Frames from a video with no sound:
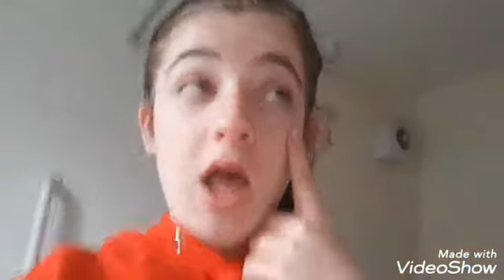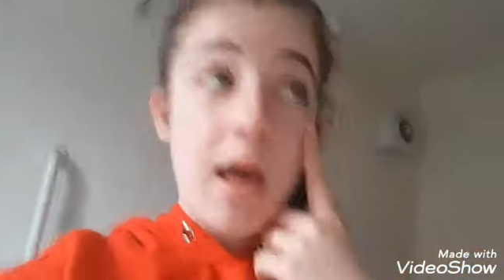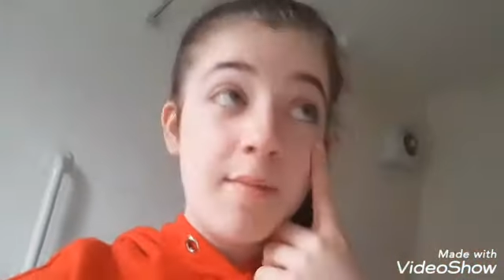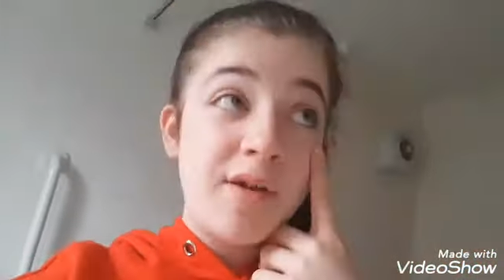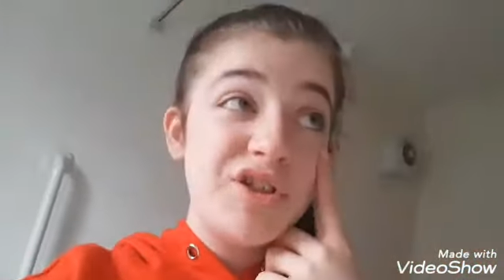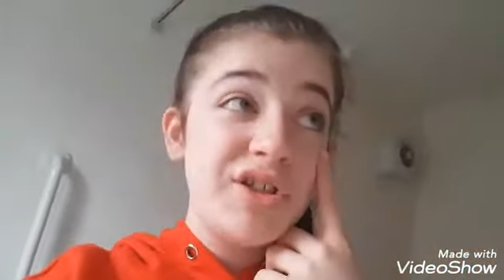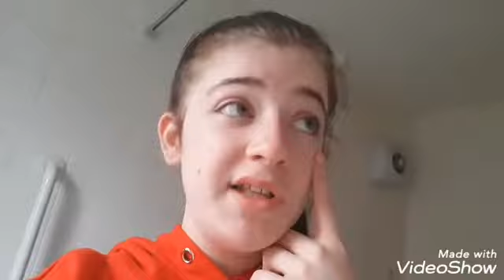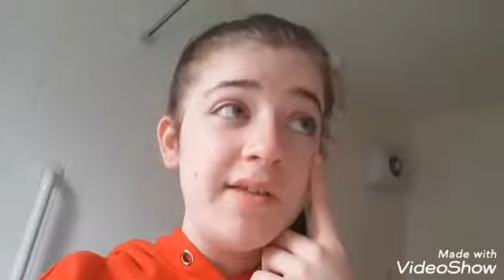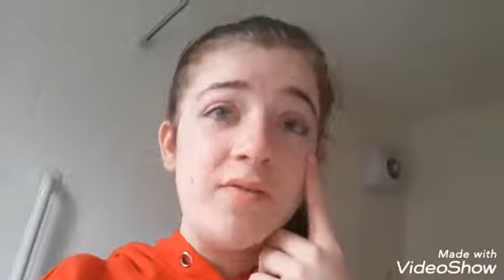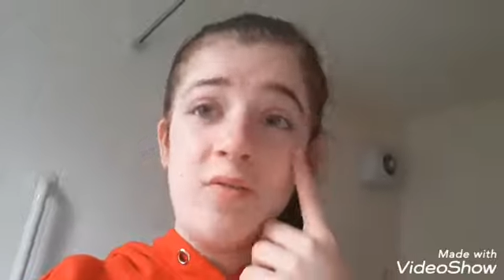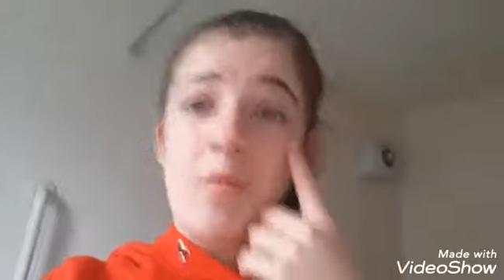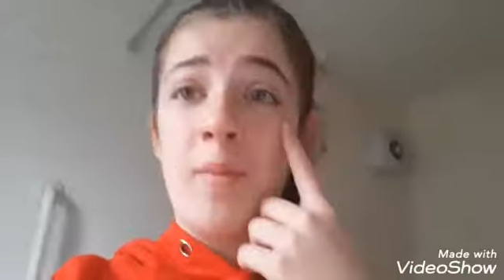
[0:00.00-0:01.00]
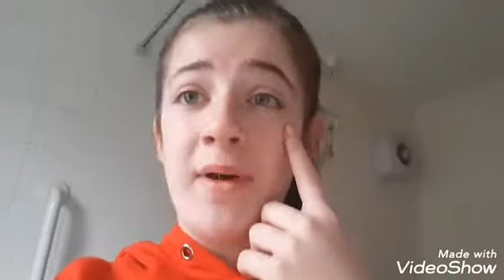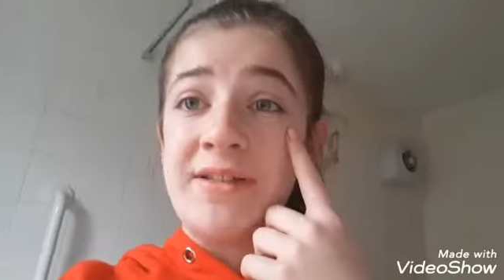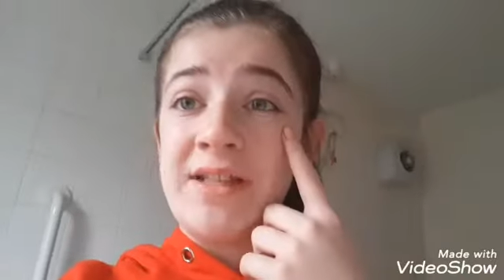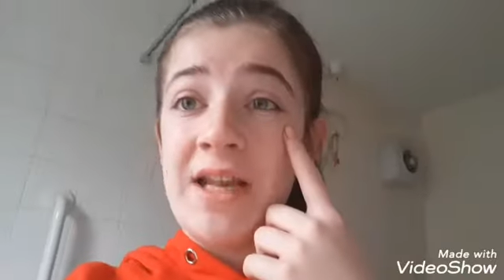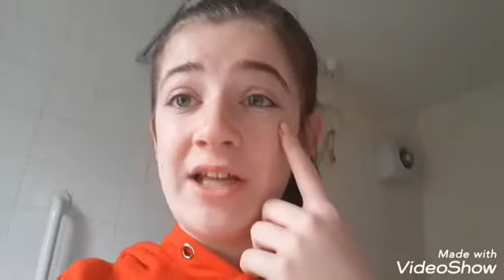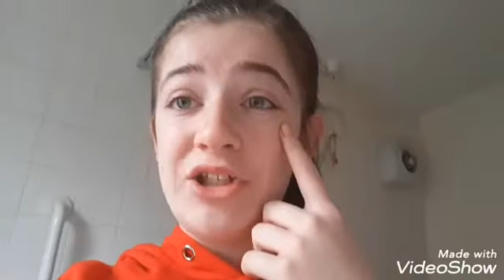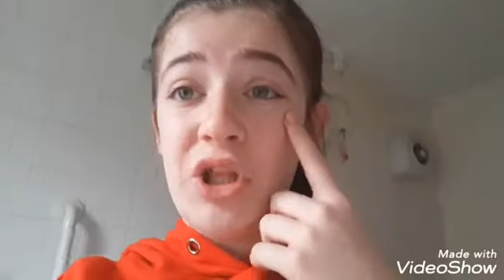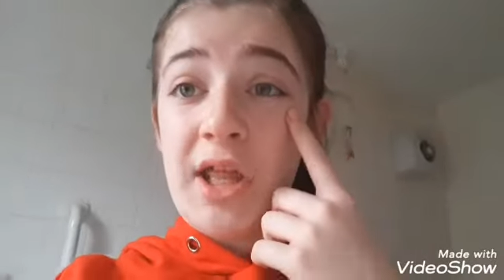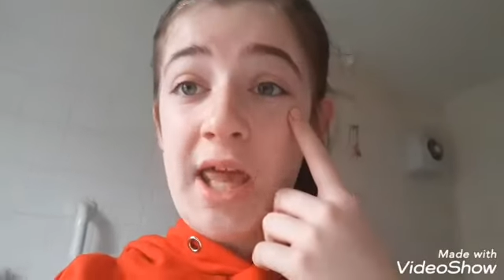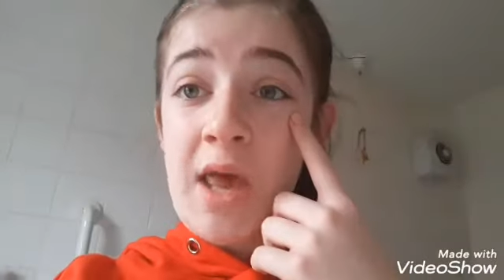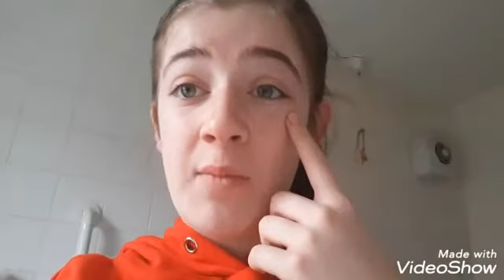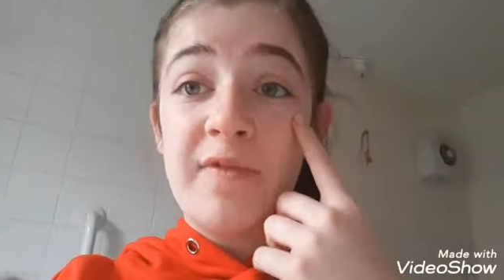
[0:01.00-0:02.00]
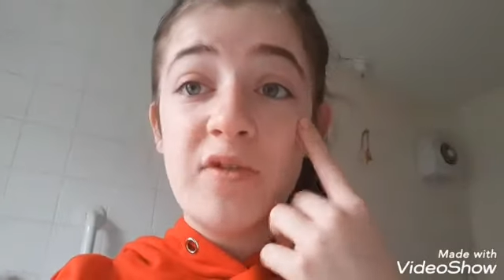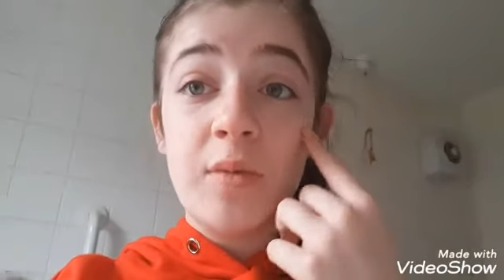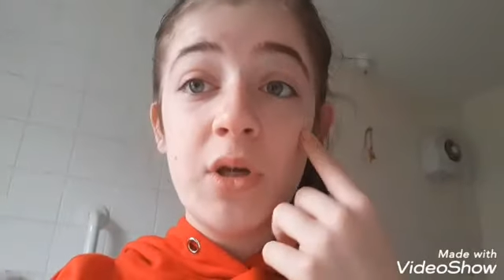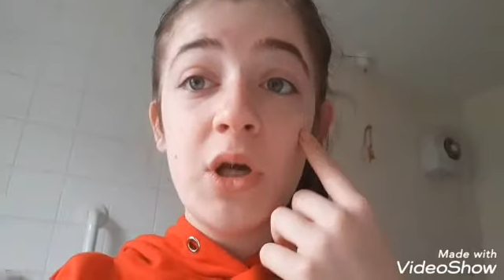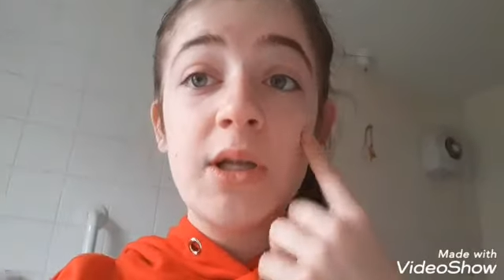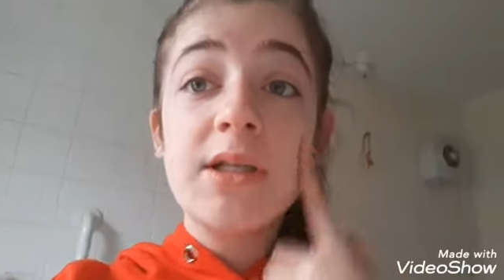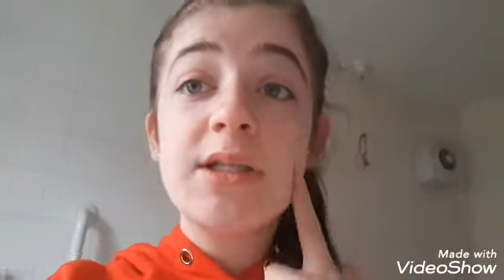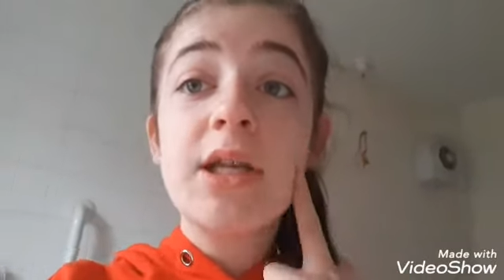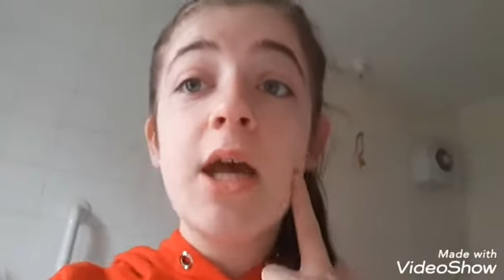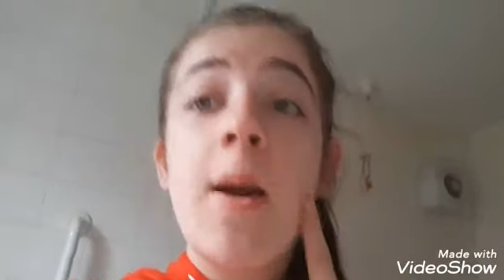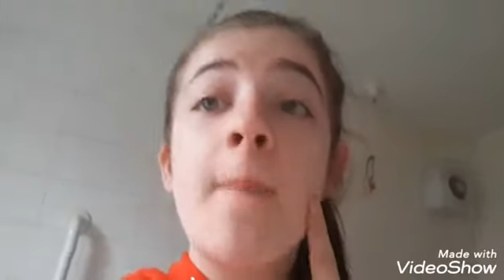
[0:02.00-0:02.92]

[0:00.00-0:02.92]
I'm actually leaving with more bags than I actually came with, to be honest.